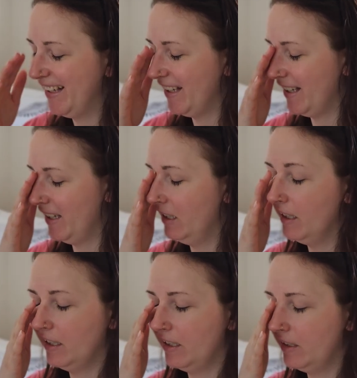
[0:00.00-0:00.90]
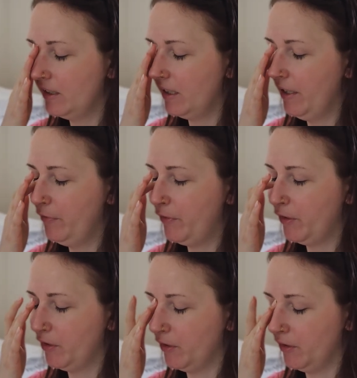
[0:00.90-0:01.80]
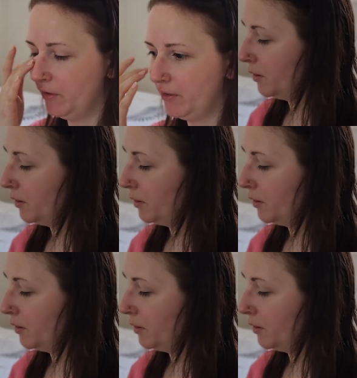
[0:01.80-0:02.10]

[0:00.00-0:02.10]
and I forgot.